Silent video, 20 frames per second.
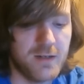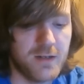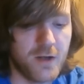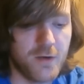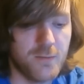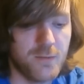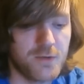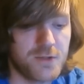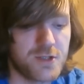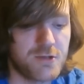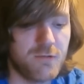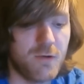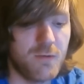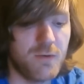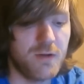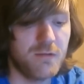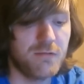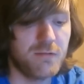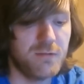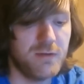no more
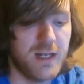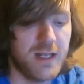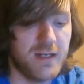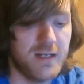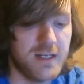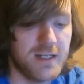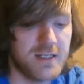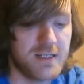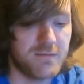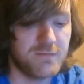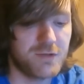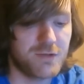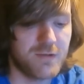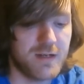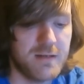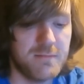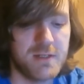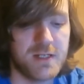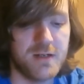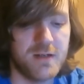scrolling through litanies of
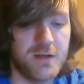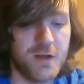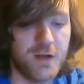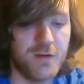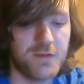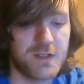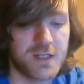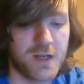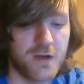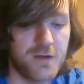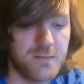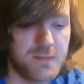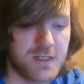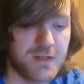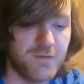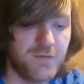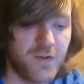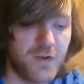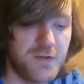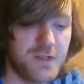dreams and nervous hopes
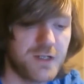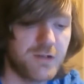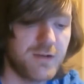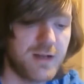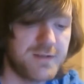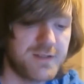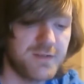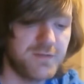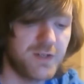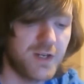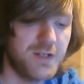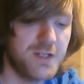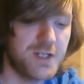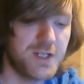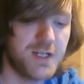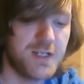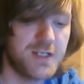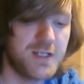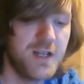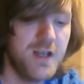and photographs of
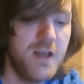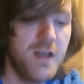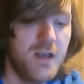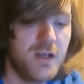lunches,